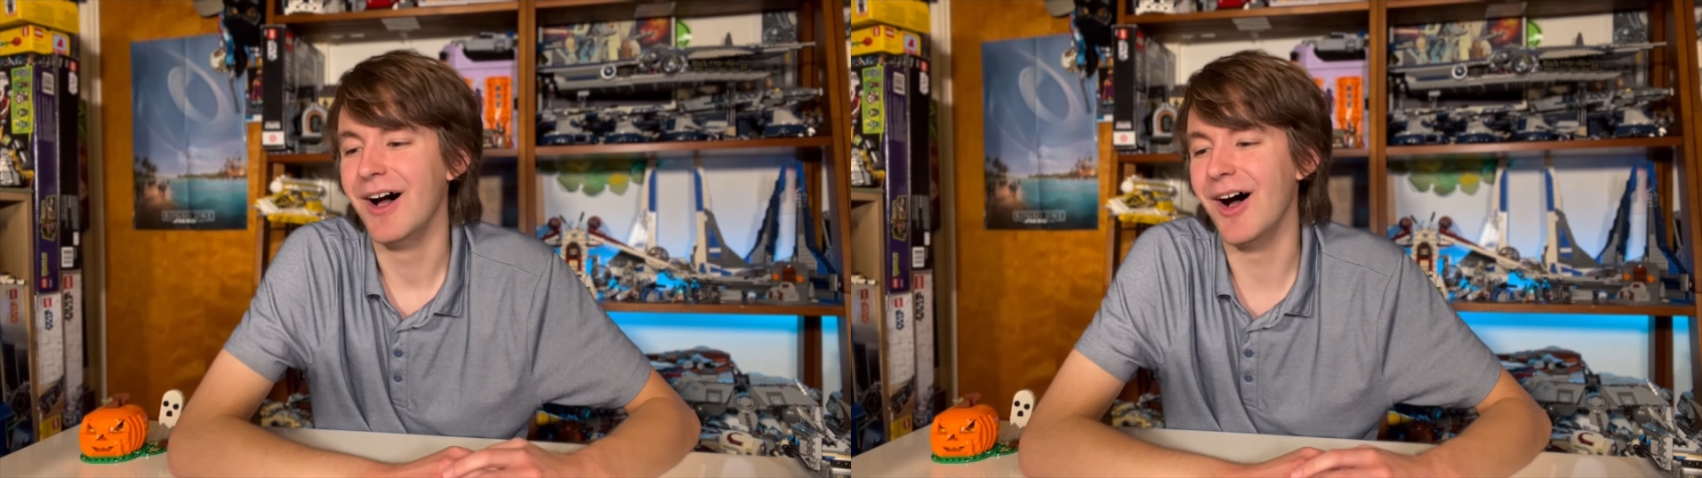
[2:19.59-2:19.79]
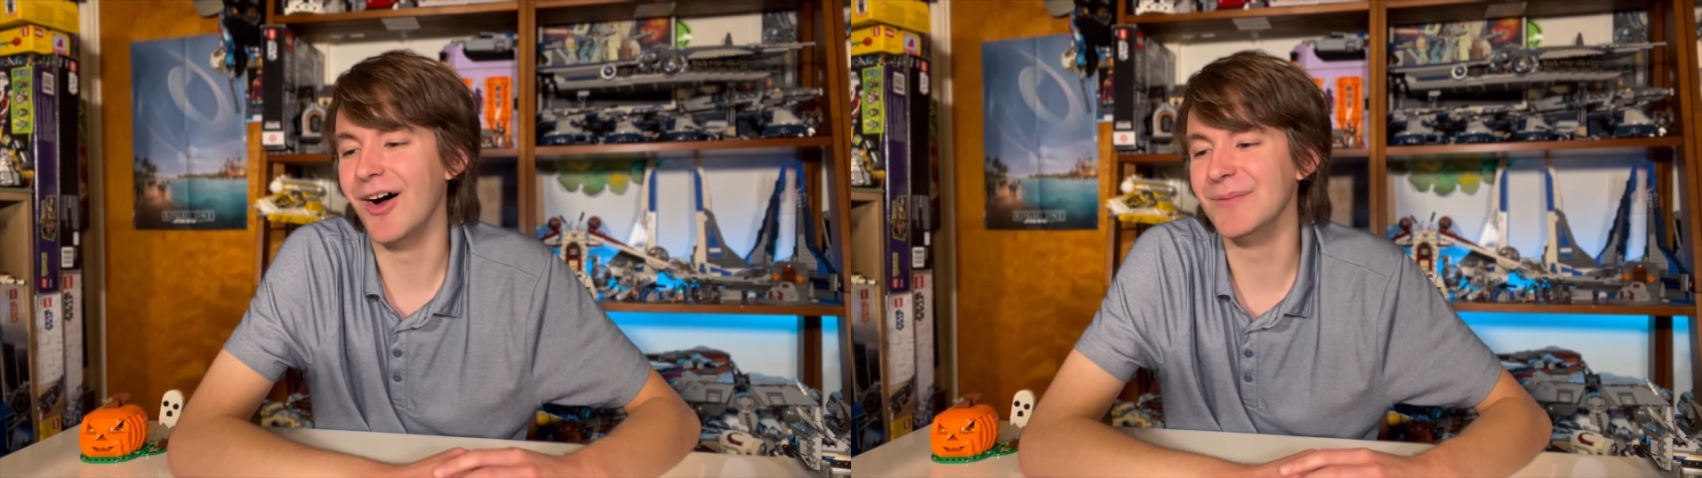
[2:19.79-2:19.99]

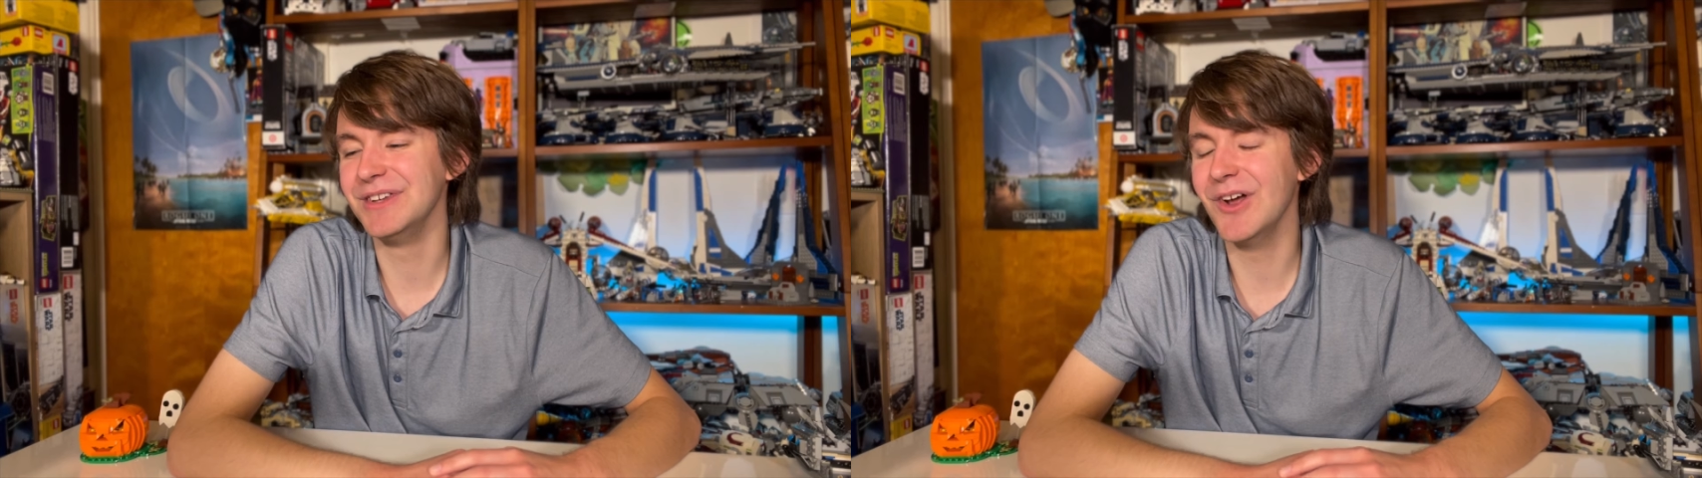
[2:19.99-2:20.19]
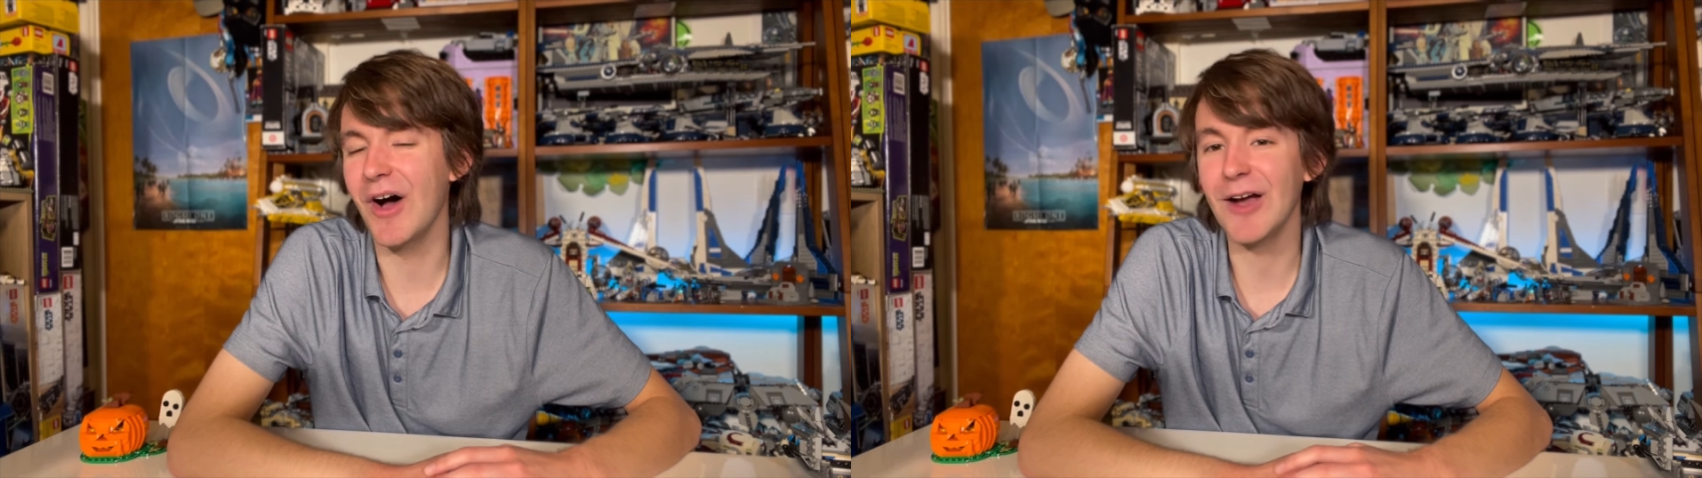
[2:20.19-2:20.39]

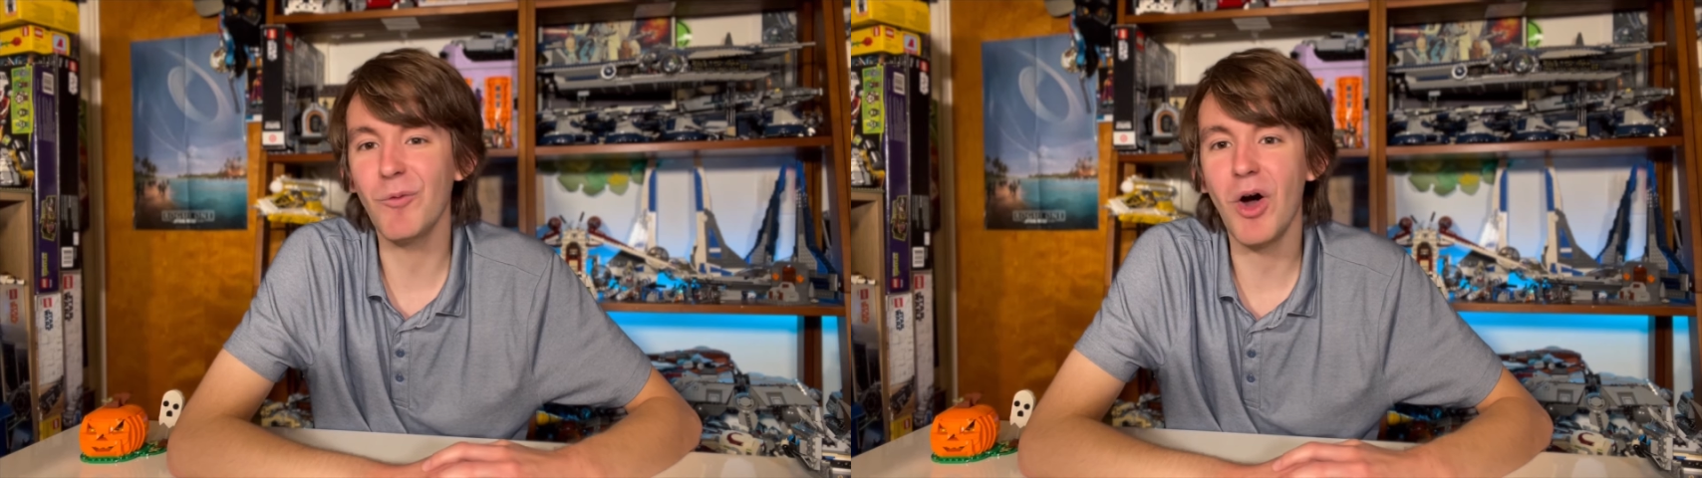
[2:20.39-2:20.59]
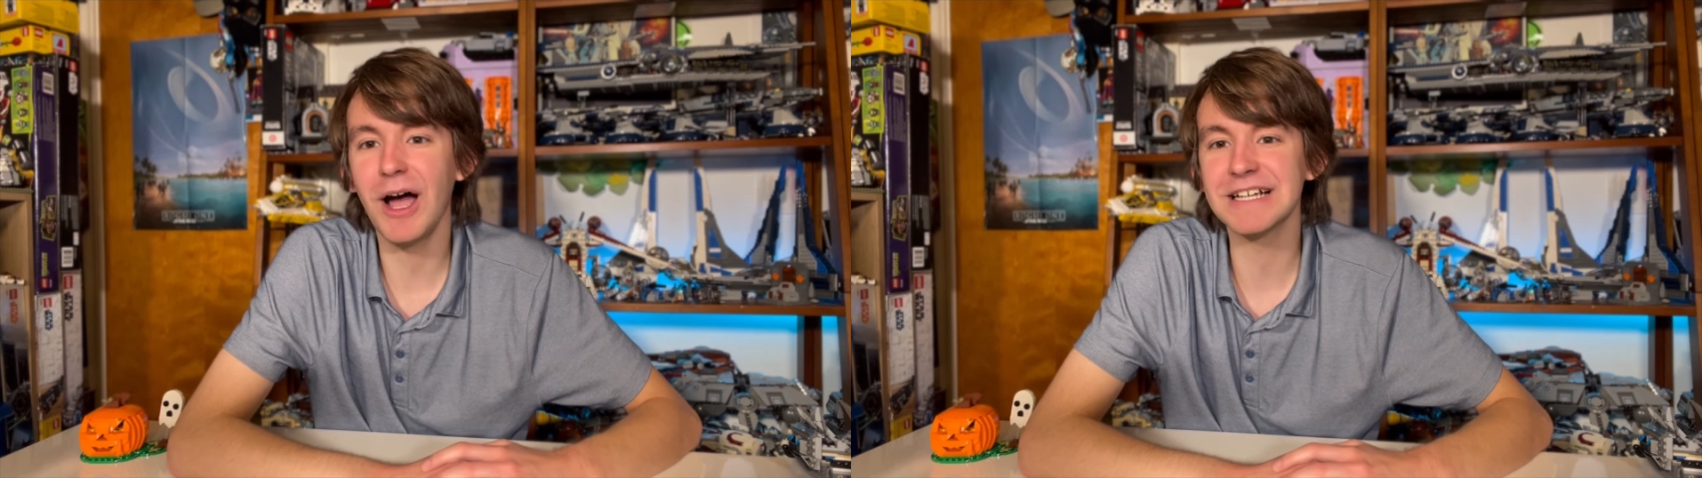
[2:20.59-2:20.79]
You know, I
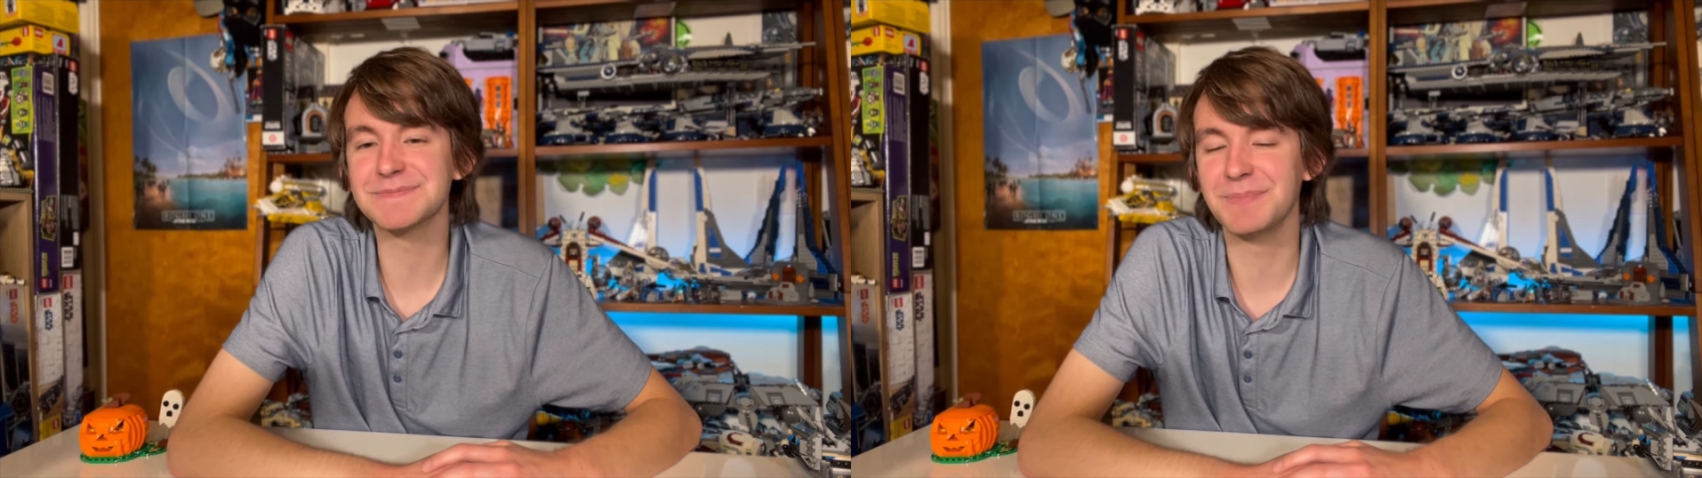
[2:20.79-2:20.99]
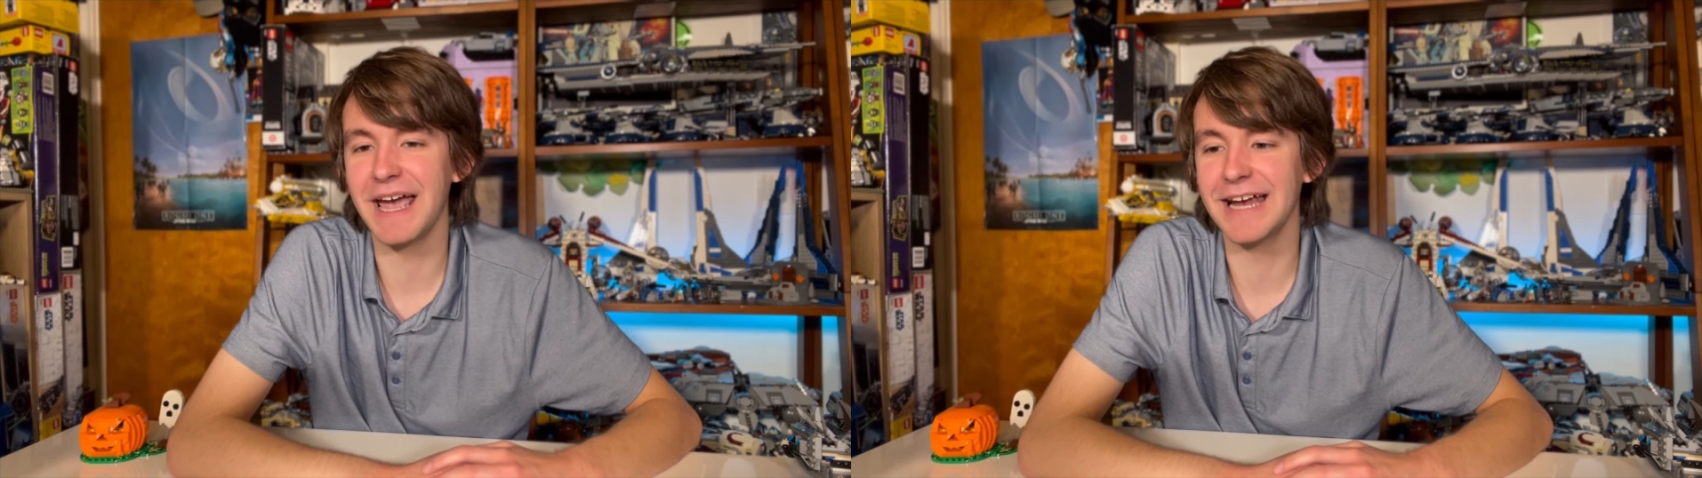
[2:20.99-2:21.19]
want to
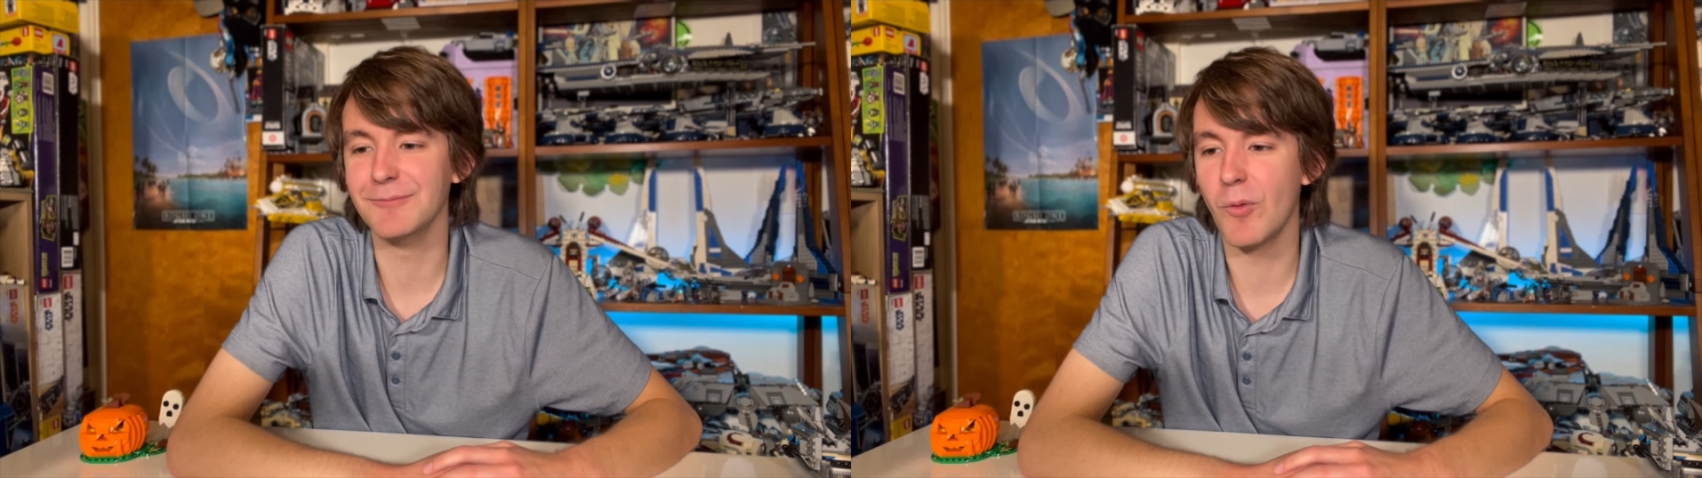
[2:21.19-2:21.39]
expand